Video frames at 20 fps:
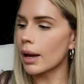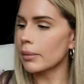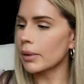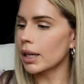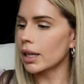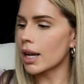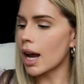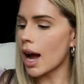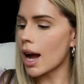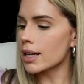I
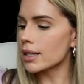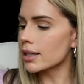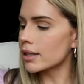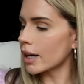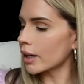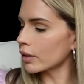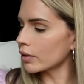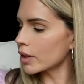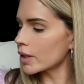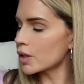mean, I
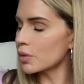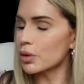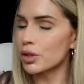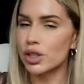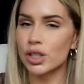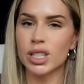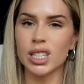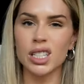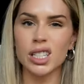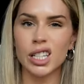styled this with
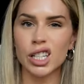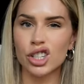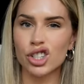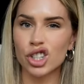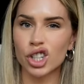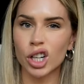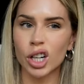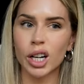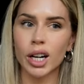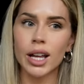just a
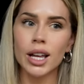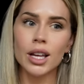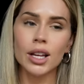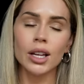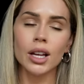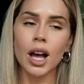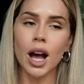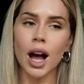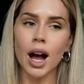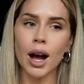t-shirt
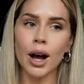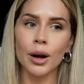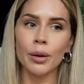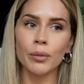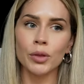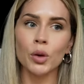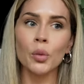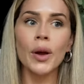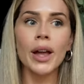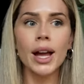um,
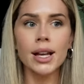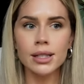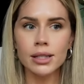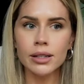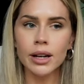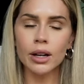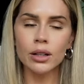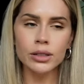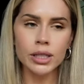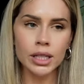the way I
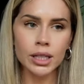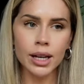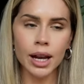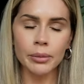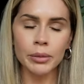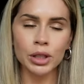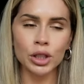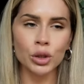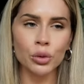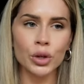styled it, I
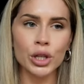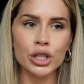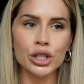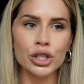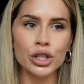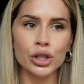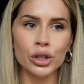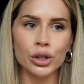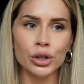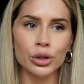mean, you could
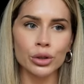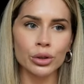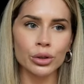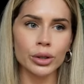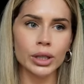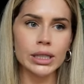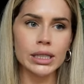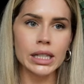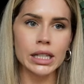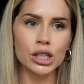do
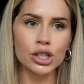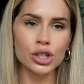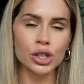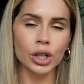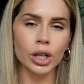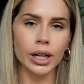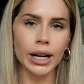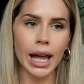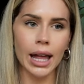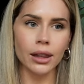
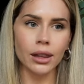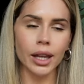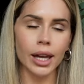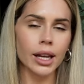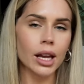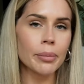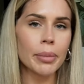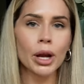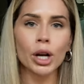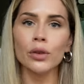t-shirt and
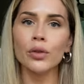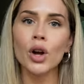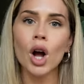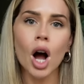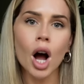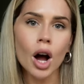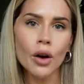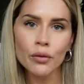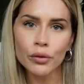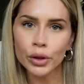like a pair of
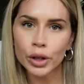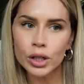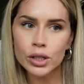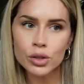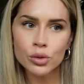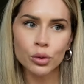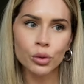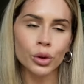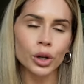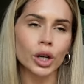Converse
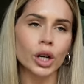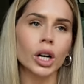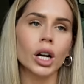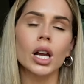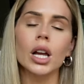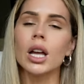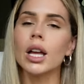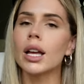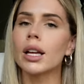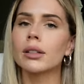or
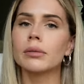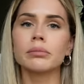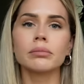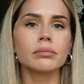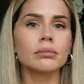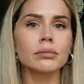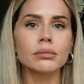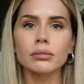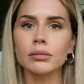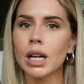
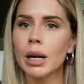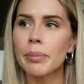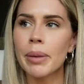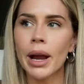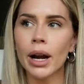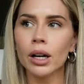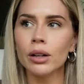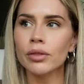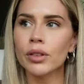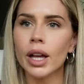a
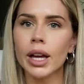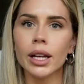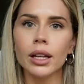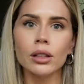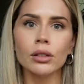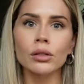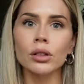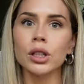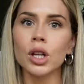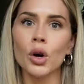pair of like
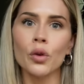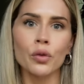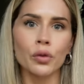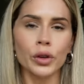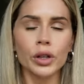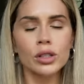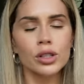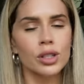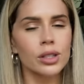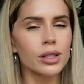
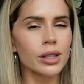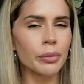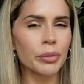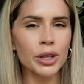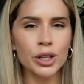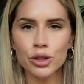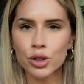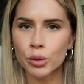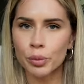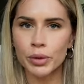loafers, just
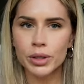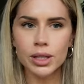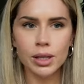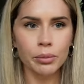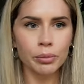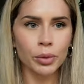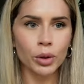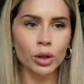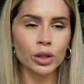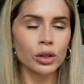something super
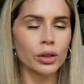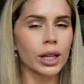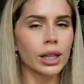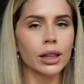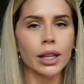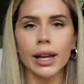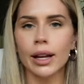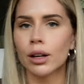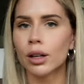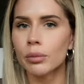simple. You can
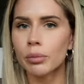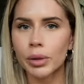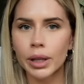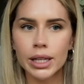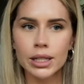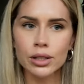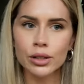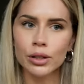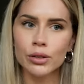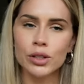layer a
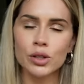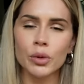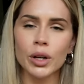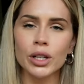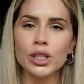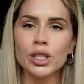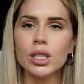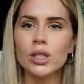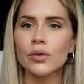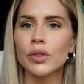blazer. So I
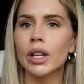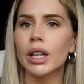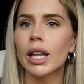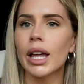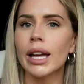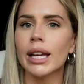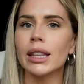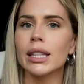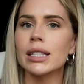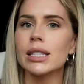just feel
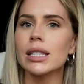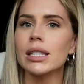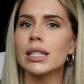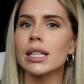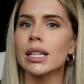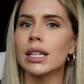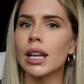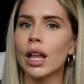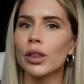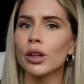like this is
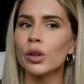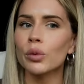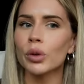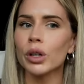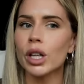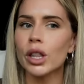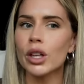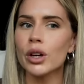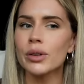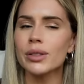another one
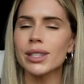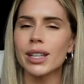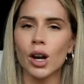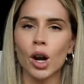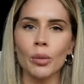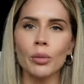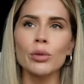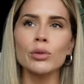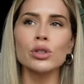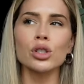of those that
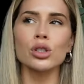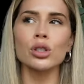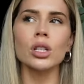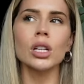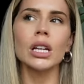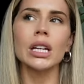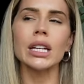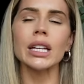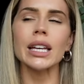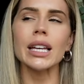almost
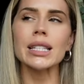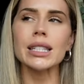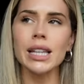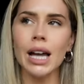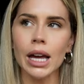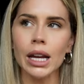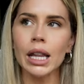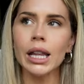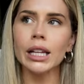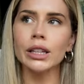is
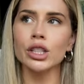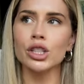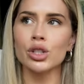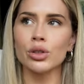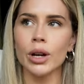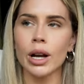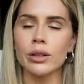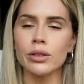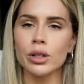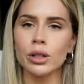kind of like the
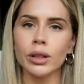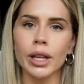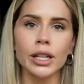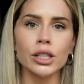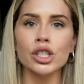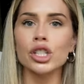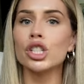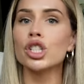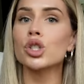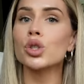trouser, like
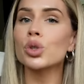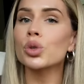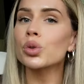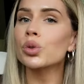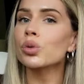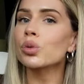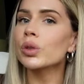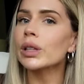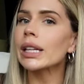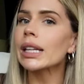just
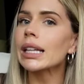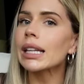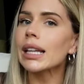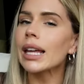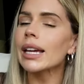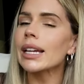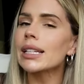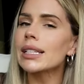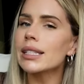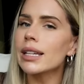treat it
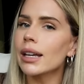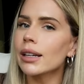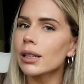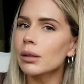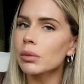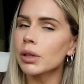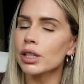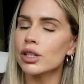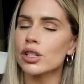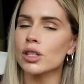like a
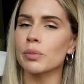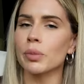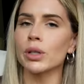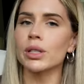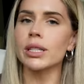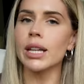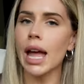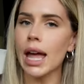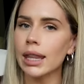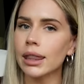denim, like just
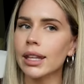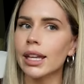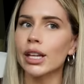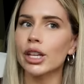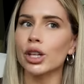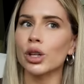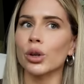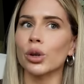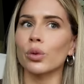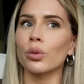pretend
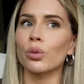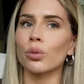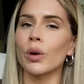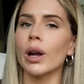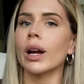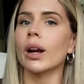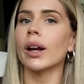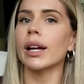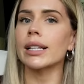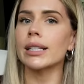like you're
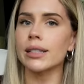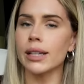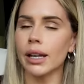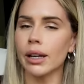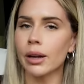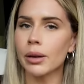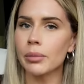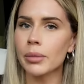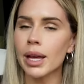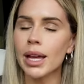wearing
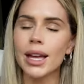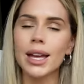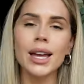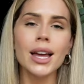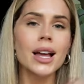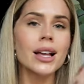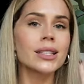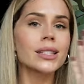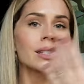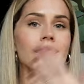denim,
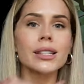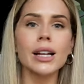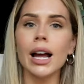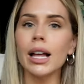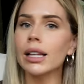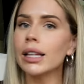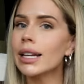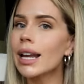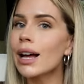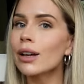
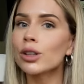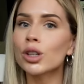style it how